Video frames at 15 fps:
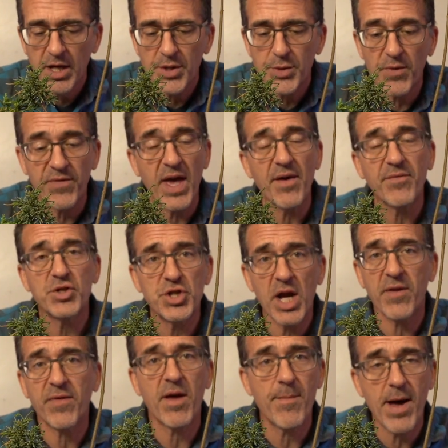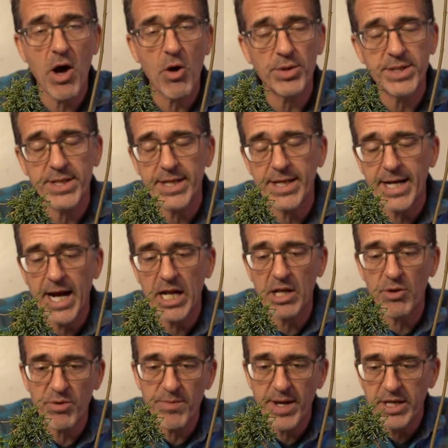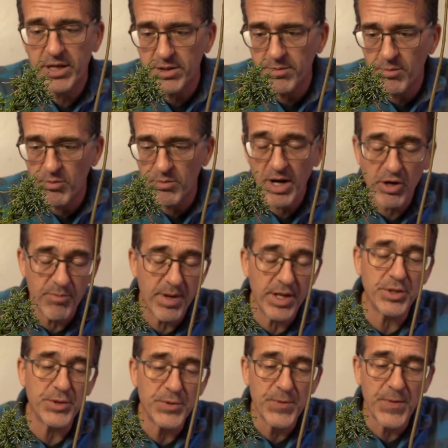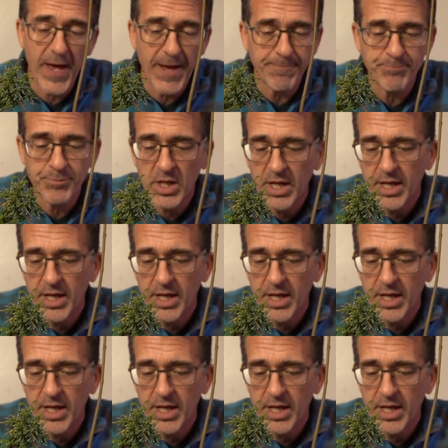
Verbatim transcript: So if you haven't checked them out, I highly recommend you do that